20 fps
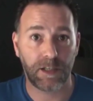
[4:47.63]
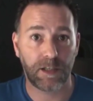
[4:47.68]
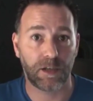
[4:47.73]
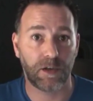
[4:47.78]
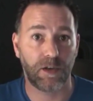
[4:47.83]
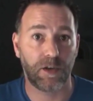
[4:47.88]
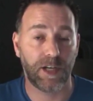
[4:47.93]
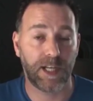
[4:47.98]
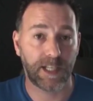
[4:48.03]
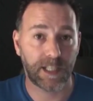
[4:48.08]

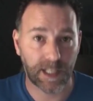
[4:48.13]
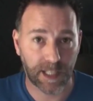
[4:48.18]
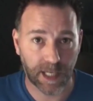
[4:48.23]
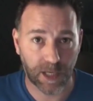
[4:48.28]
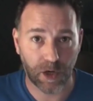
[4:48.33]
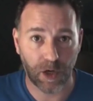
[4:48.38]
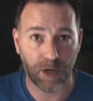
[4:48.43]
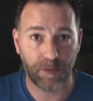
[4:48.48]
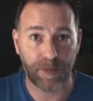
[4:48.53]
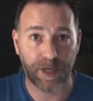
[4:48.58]
so it's
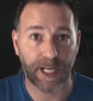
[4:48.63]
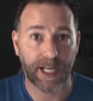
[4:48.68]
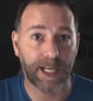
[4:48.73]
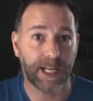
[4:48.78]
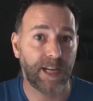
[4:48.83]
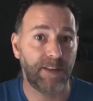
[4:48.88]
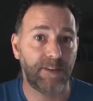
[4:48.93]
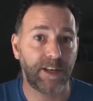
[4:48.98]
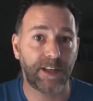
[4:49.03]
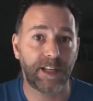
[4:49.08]

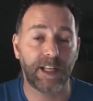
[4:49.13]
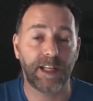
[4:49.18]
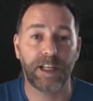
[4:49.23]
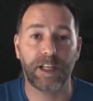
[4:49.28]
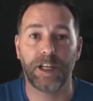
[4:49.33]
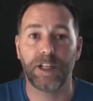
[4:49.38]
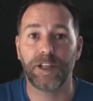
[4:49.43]
incorporating everything.